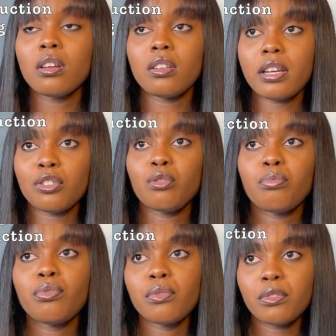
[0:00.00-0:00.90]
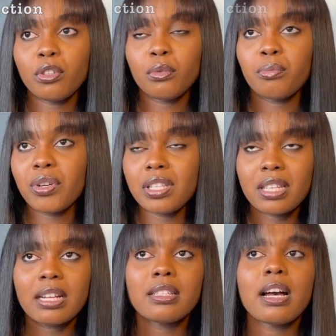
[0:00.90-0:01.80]
yes you proof you print
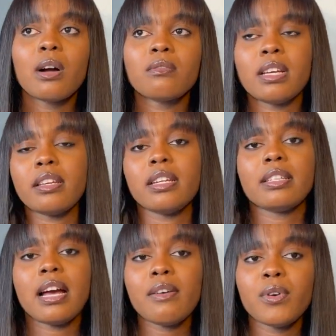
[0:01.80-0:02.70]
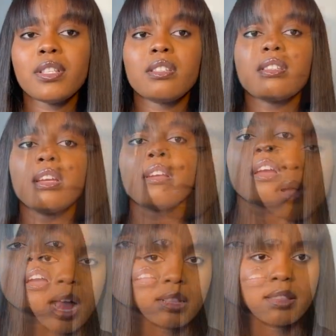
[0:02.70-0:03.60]
that out that yes i have where to stay
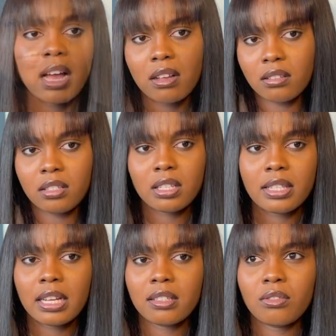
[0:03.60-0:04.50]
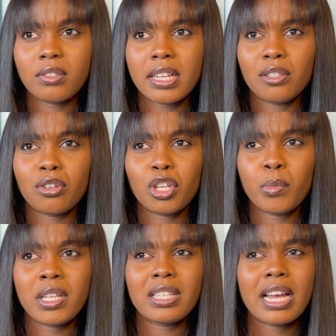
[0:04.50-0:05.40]
and that was it that's those are the
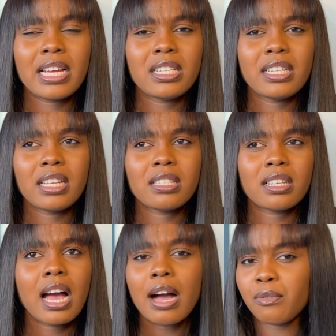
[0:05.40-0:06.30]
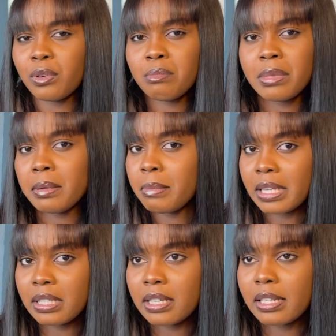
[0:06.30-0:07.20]
documents i needed to have with me
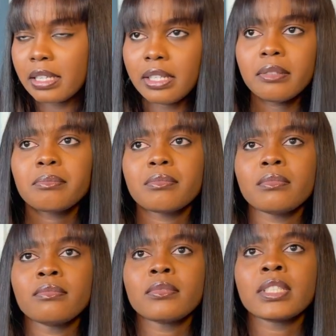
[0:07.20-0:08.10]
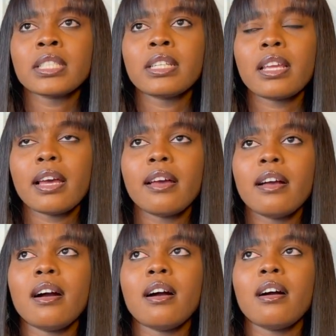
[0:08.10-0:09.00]
basically yeah
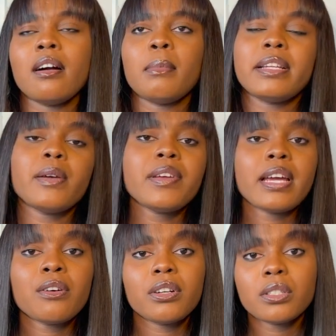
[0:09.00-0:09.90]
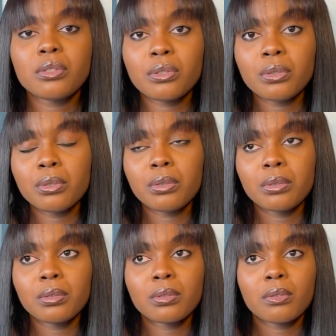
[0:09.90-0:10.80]
um and then when i got
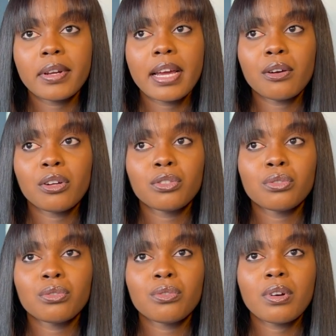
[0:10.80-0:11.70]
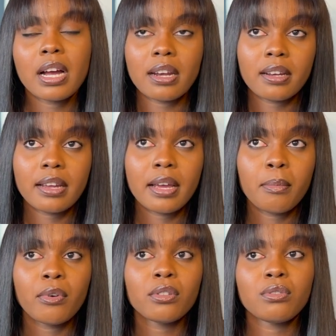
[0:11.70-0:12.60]
to when i got to canada
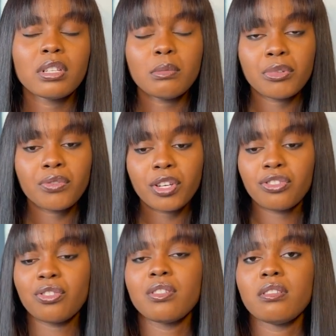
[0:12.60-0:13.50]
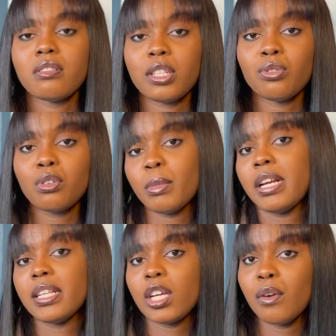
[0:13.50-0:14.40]
airport to the immigration they took my
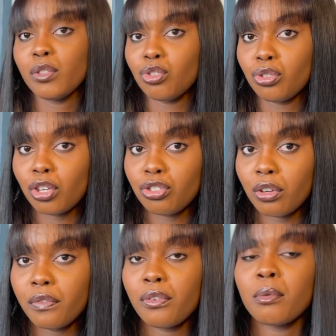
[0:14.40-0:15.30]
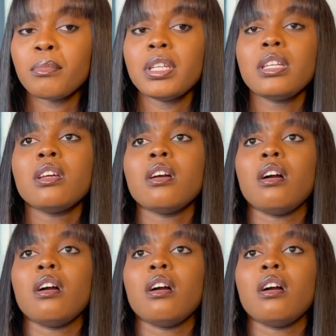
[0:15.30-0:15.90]
letter of introduction from me